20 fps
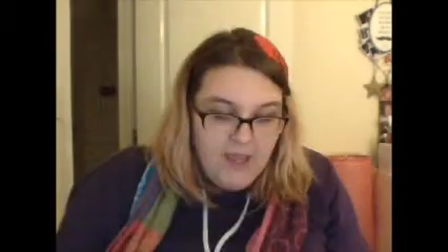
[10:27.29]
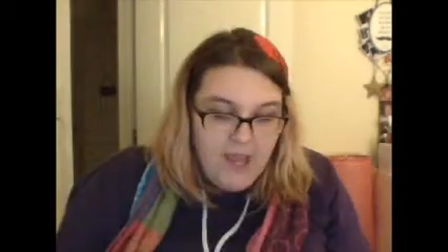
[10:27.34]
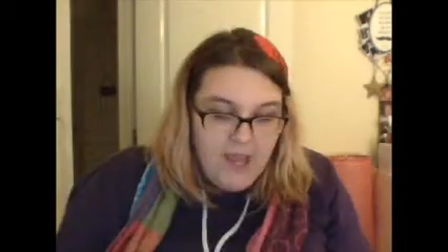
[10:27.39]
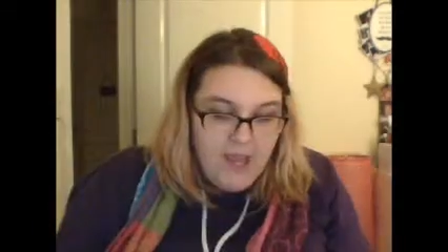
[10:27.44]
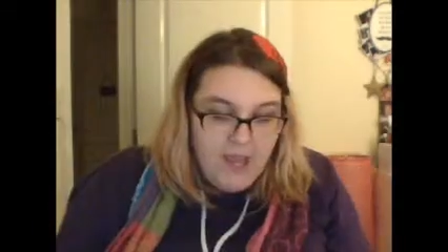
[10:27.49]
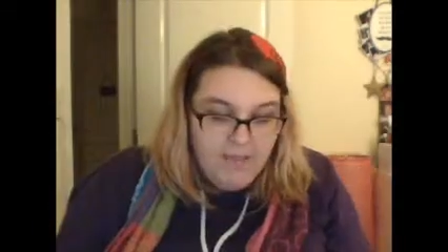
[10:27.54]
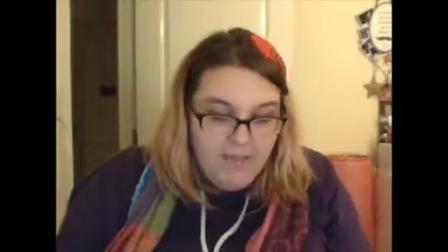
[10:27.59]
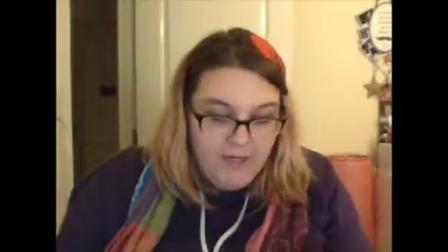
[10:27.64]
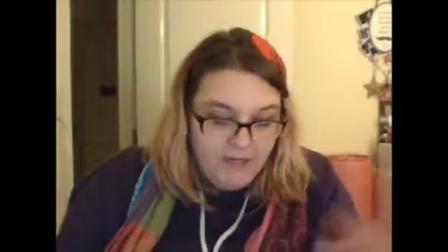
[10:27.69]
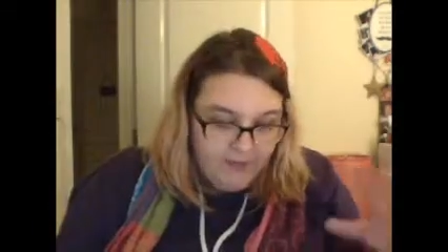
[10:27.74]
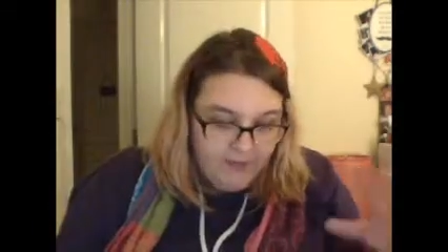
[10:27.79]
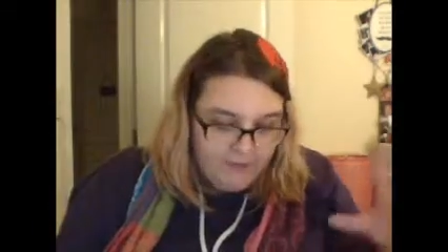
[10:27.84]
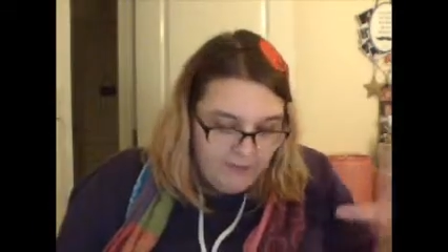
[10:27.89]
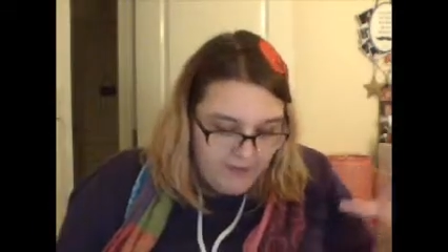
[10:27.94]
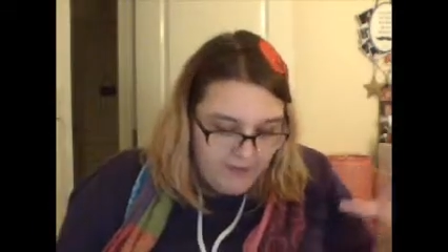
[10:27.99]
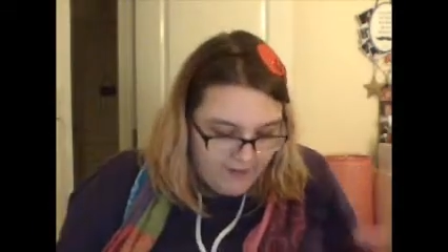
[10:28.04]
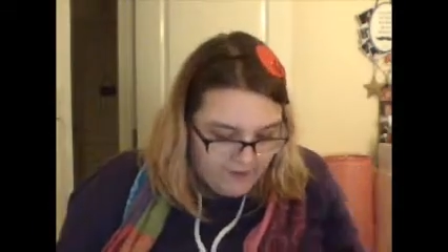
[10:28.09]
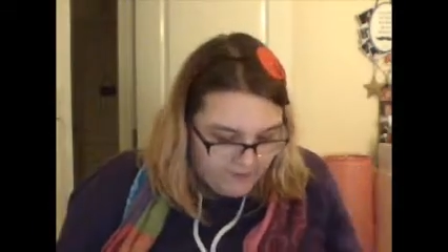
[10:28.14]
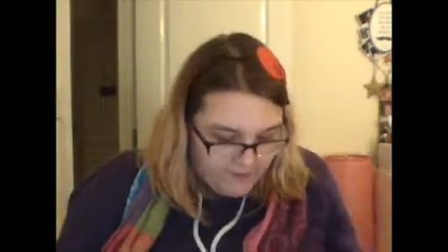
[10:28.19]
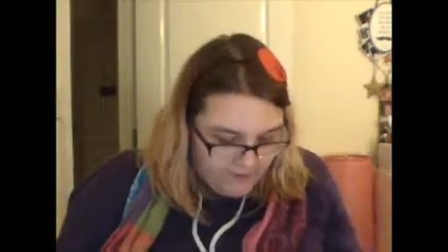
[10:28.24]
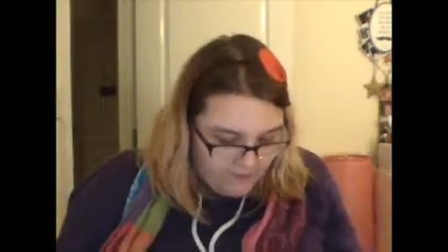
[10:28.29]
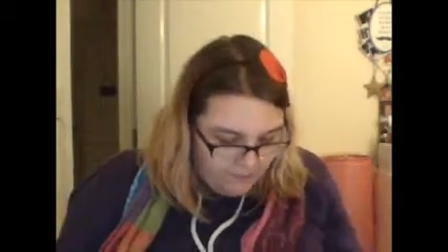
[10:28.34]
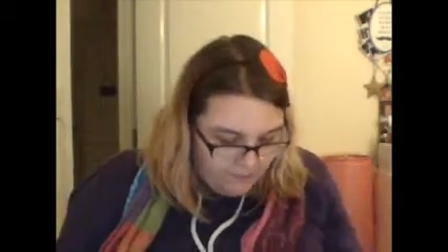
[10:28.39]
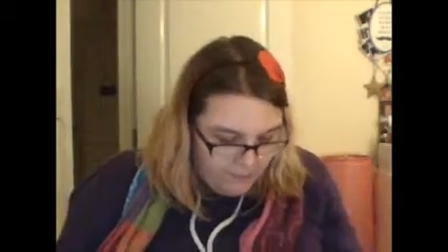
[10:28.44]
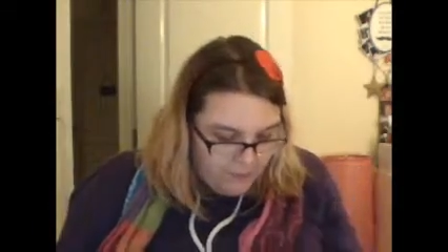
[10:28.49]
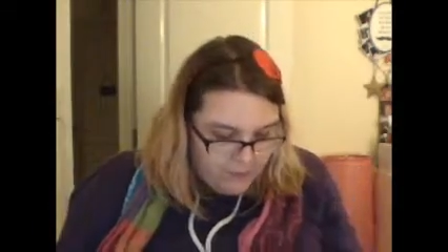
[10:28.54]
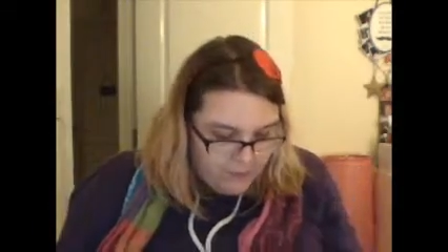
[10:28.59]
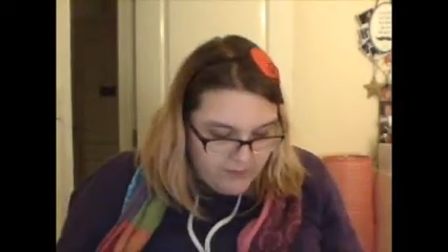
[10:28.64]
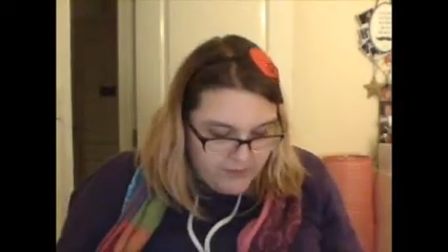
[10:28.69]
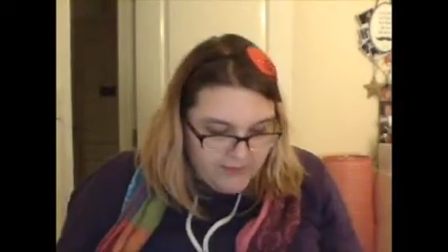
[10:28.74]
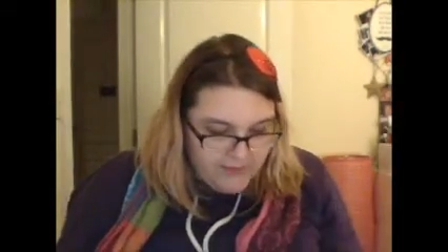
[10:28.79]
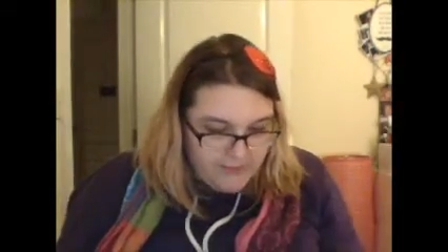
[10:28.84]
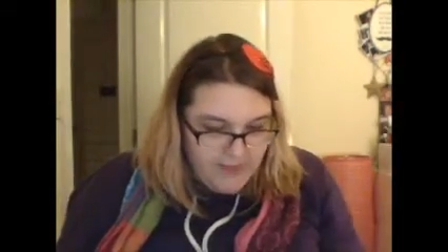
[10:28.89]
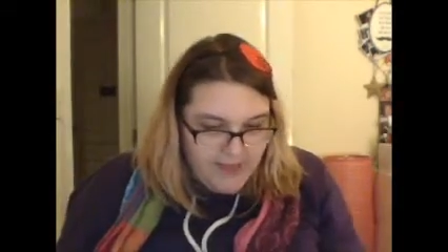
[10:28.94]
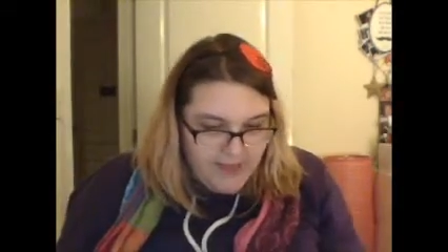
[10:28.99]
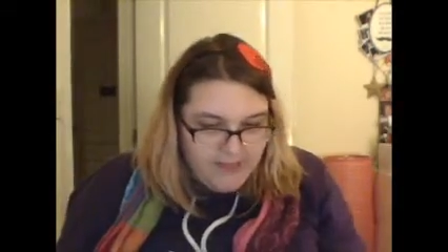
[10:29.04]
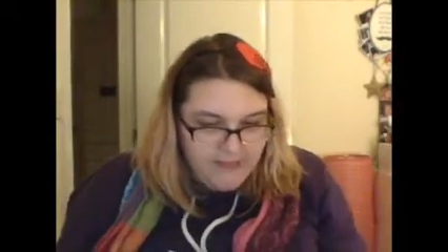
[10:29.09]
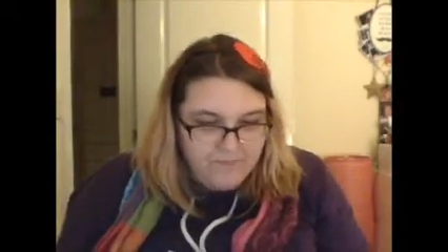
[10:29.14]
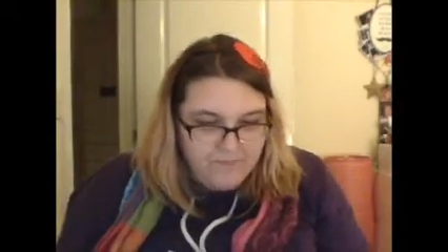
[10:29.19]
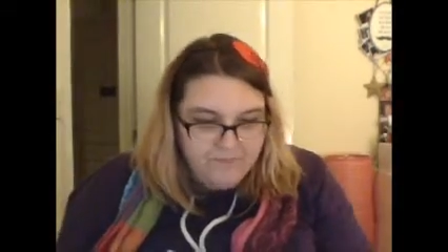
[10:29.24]
and you can put that on the board as
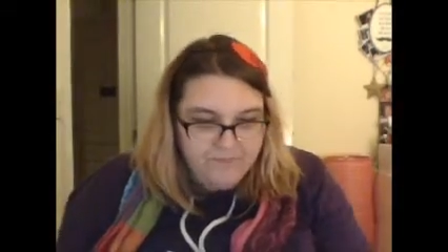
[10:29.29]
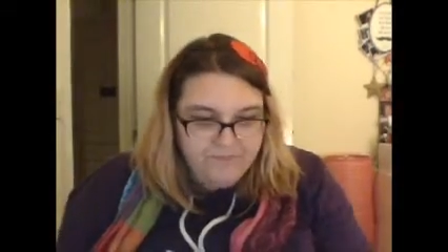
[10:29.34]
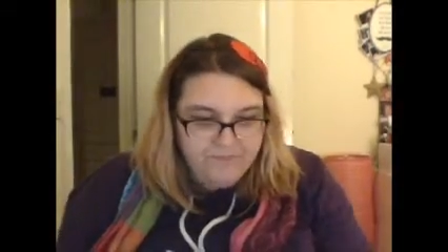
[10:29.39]
well.